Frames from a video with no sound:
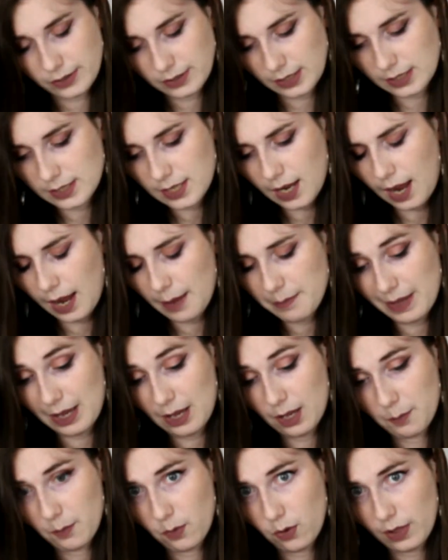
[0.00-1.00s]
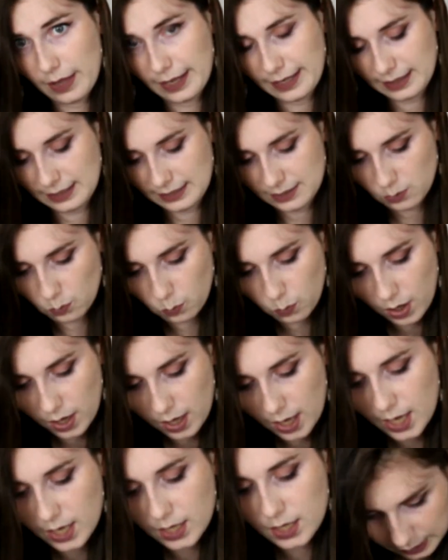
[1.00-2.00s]
that time that are more likely to
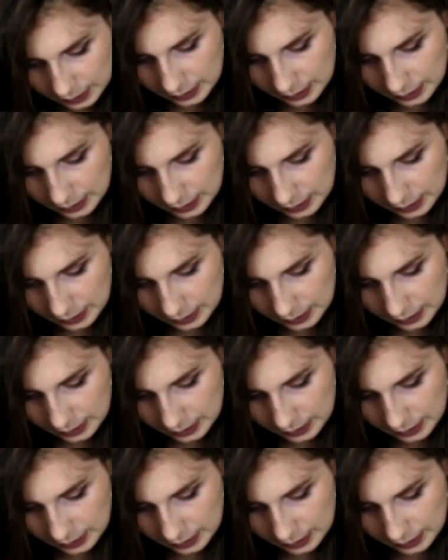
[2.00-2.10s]
work.